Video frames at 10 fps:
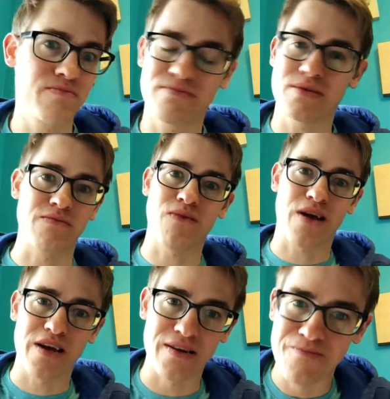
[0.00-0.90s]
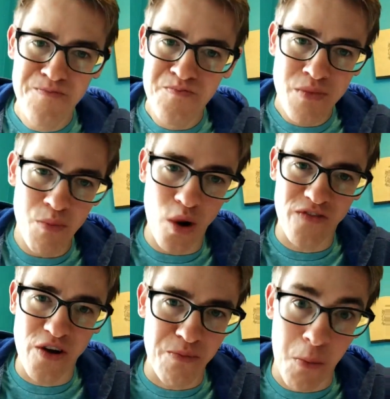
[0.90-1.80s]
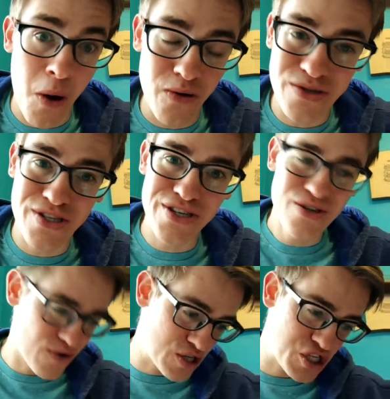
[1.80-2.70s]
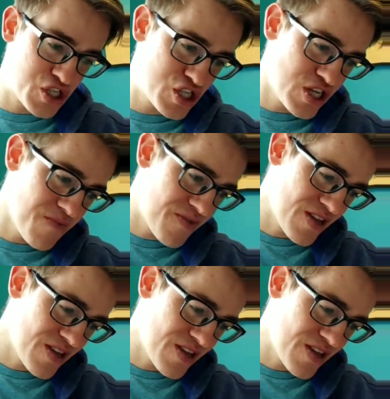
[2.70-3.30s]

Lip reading: freaking boyfriend proposed to you, or just something,